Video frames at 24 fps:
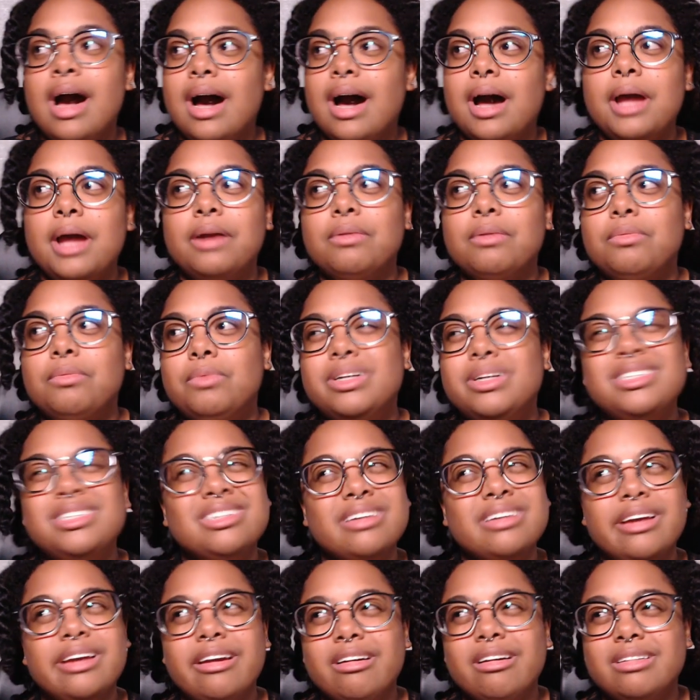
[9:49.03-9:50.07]
I, winter
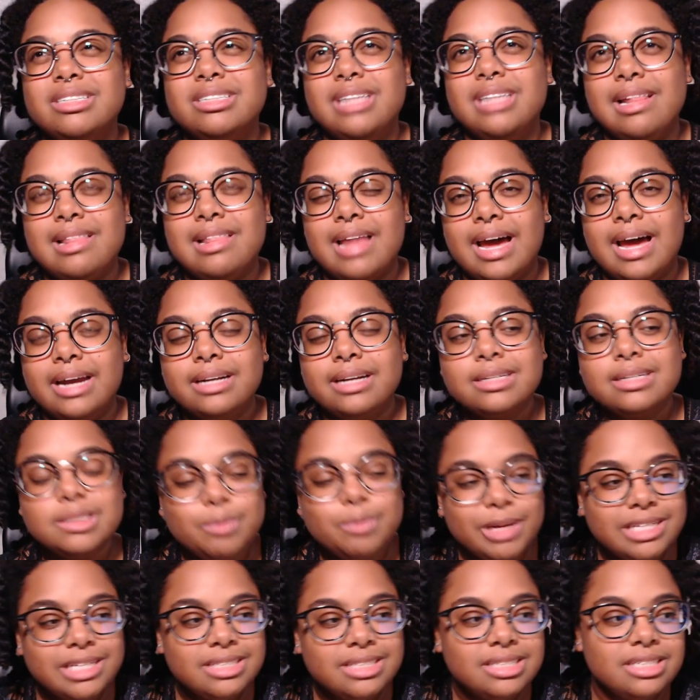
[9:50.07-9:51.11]
gear isn't that
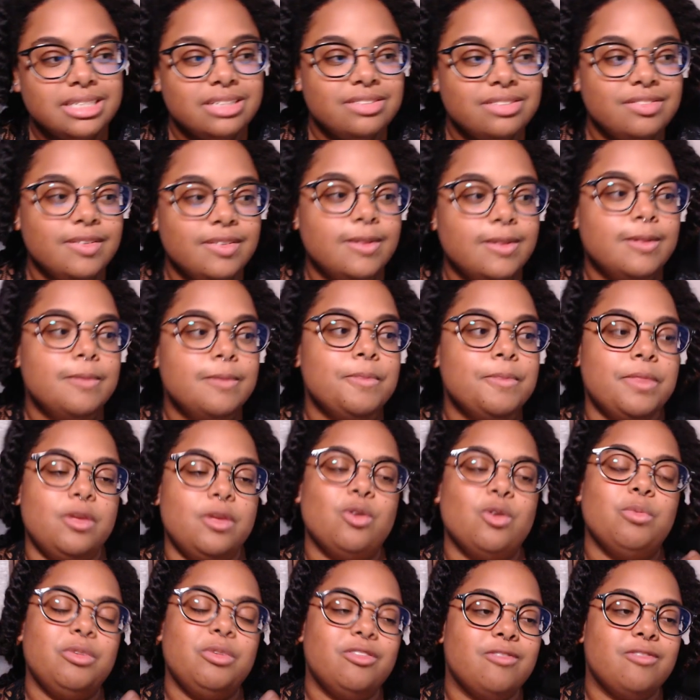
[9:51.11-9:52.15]
expensive
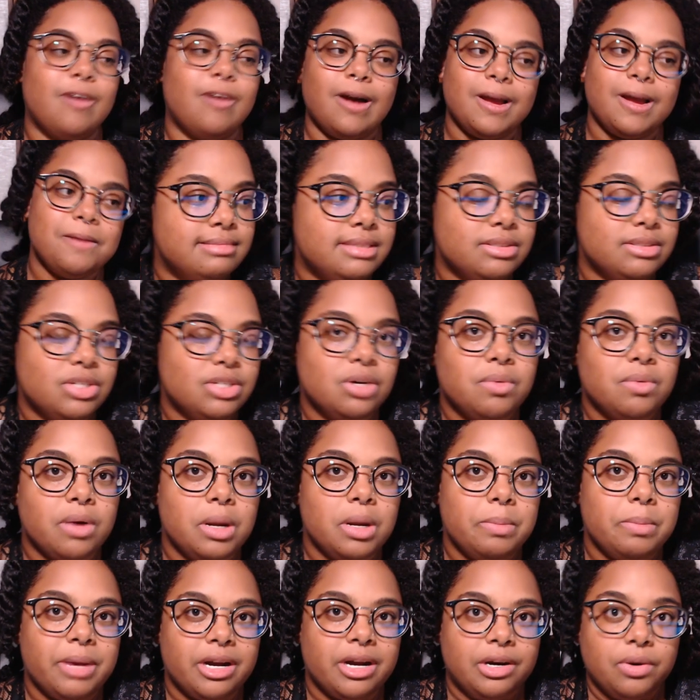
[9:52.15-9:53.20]
you'll be fine. So don't worry
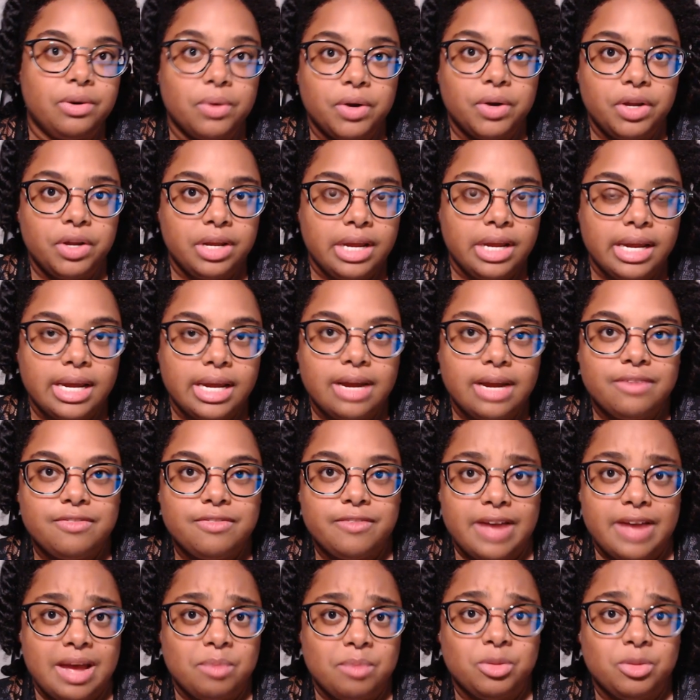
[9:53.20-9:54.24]
about it. Or you can get
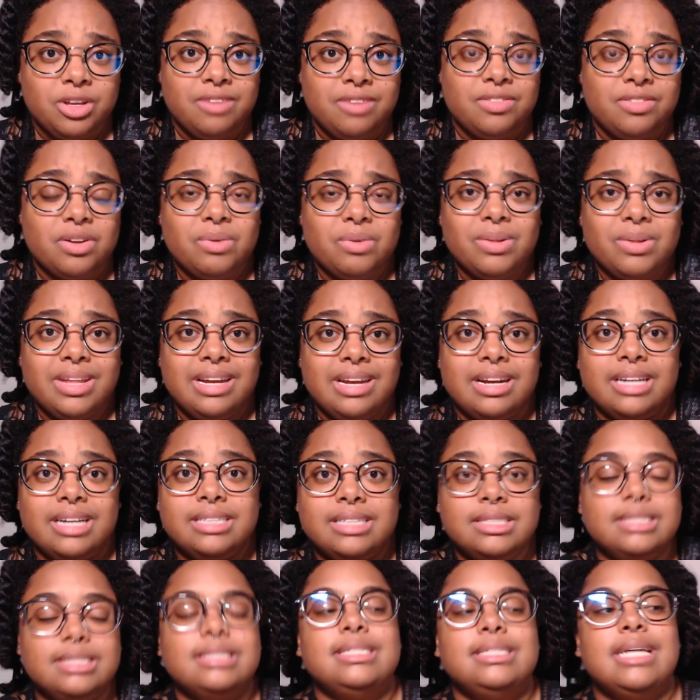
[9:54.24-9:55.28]
family if they're really
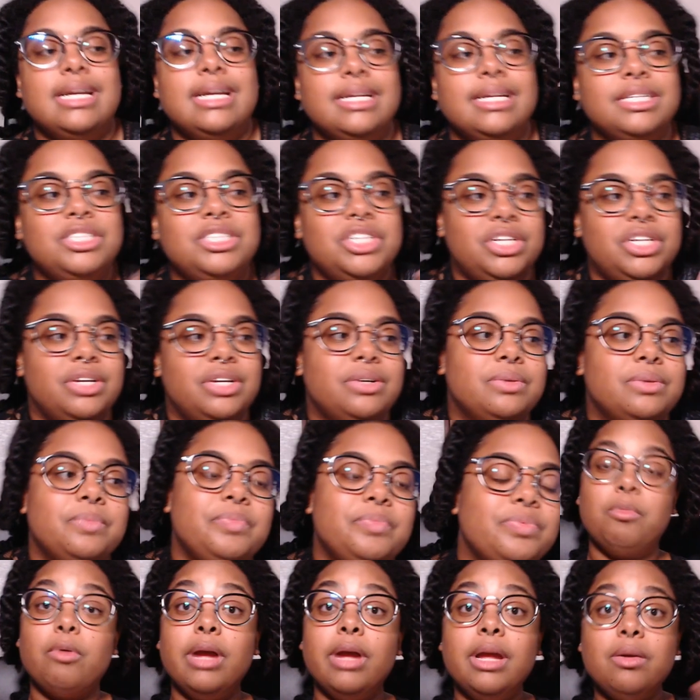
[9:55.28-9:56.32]
nice to send it to you.
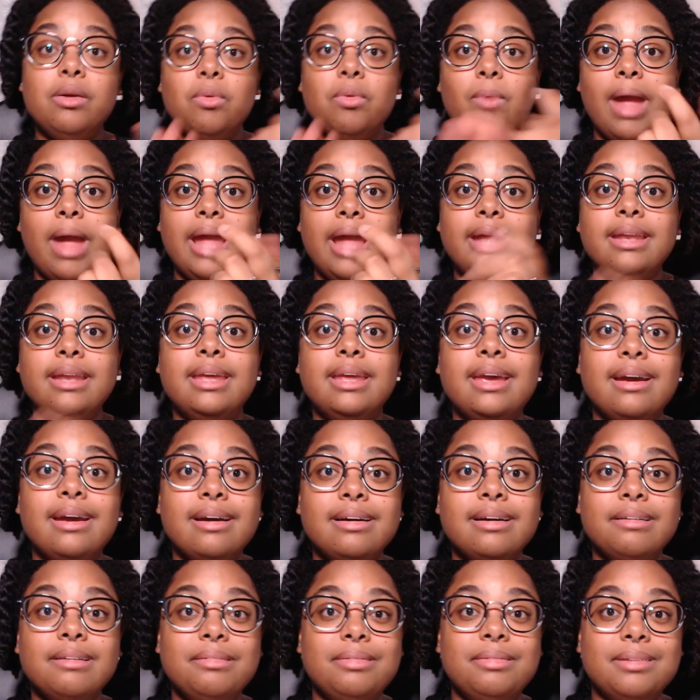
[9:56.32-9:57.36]
Bring rain
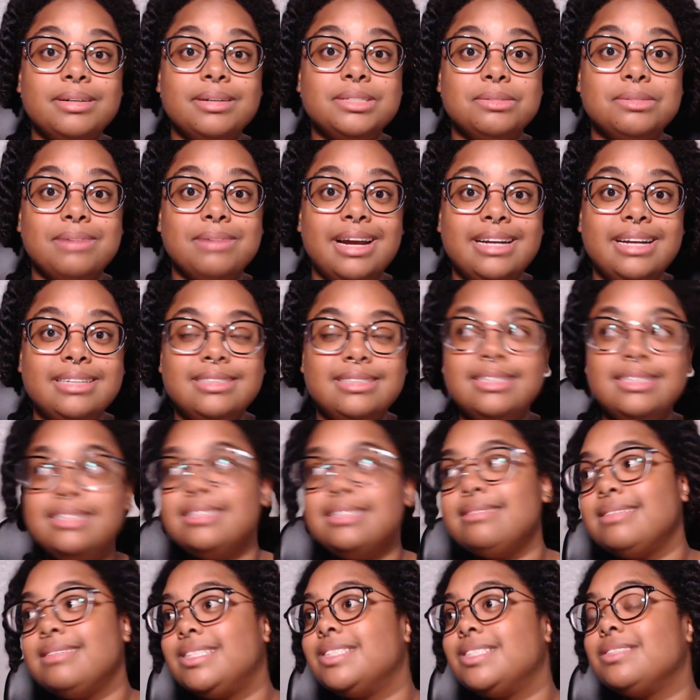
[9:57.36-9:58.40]
gear. There's rainy
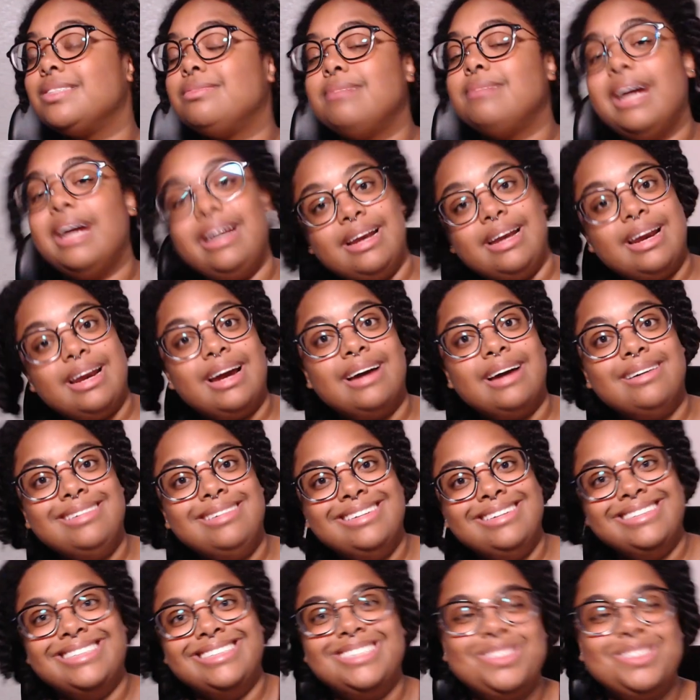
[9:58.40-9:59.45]
season, which is right now
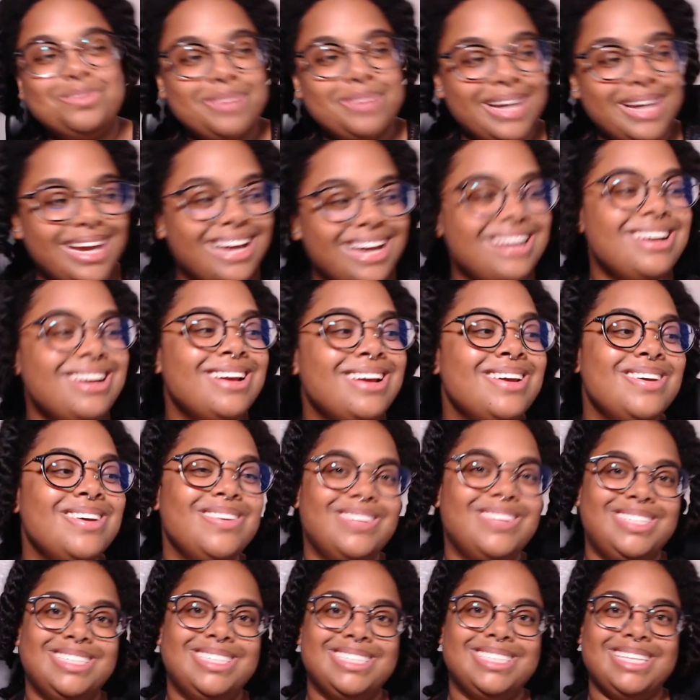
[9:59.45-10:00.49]
in Japan,
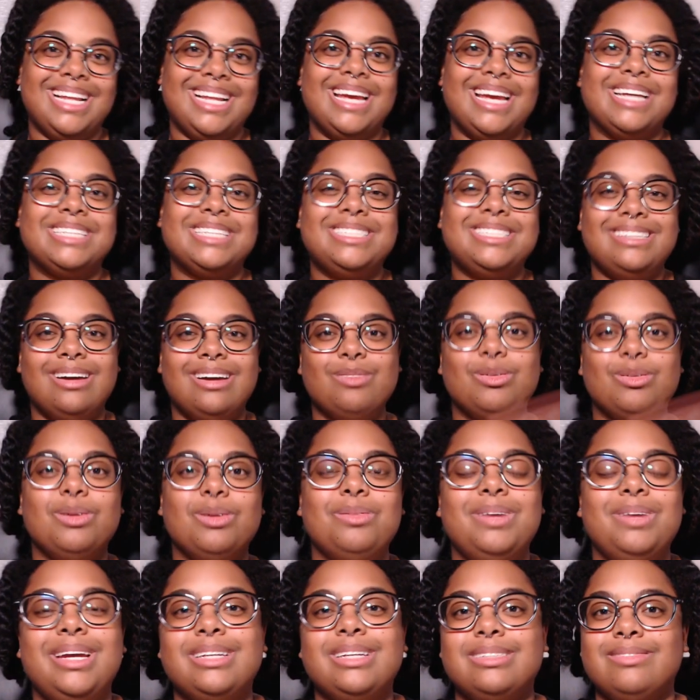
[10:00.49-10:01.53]
which is like several
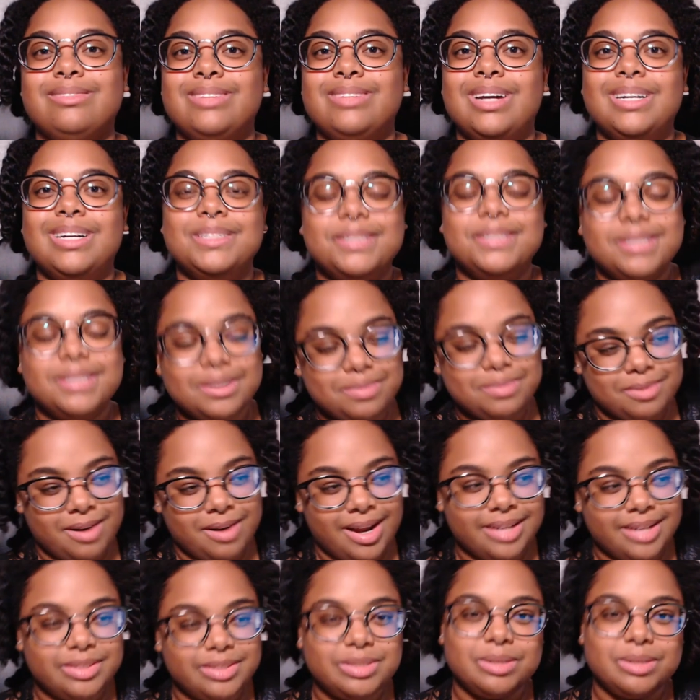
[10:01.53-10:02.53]
weeks of nonstop rain.